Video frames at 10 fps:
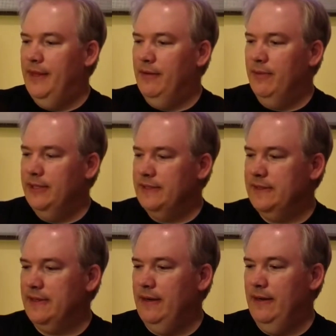there
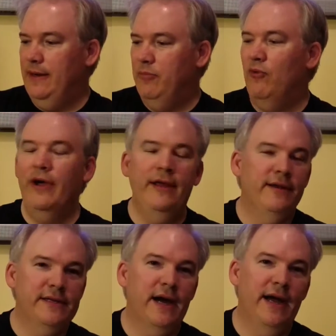was a point
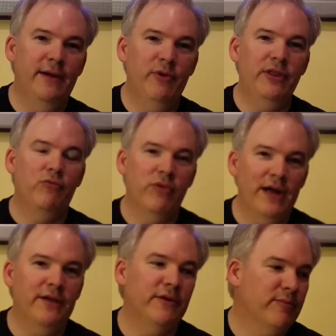in time when the
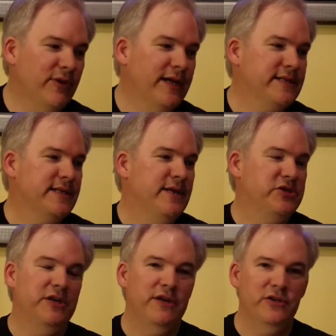regular
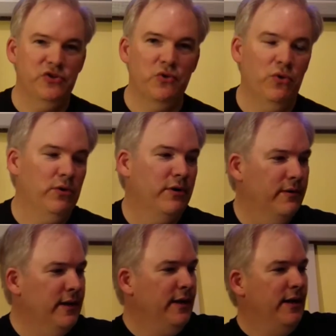PlayStation controller